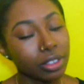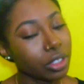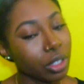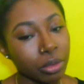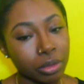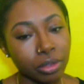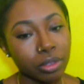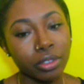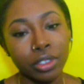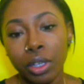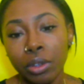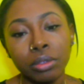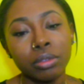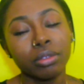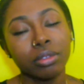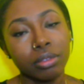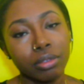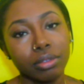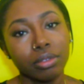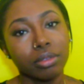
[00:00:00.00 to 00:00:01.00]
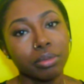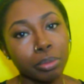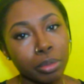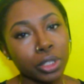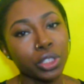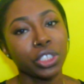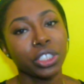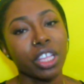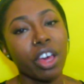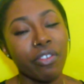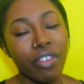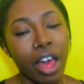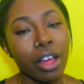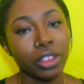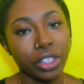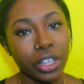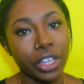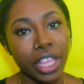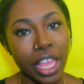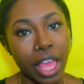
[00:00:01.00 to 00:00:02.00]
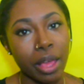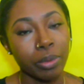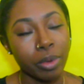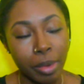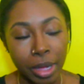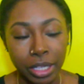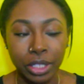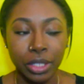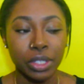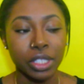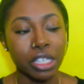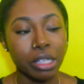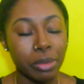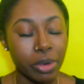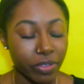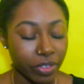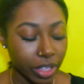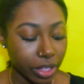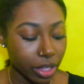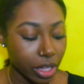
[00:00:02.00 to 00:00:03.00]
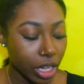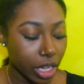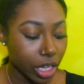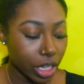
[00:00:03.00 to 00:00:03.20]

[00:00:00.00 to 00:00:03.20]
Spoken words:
Don't put yourself out there yet. We about to go see a movie.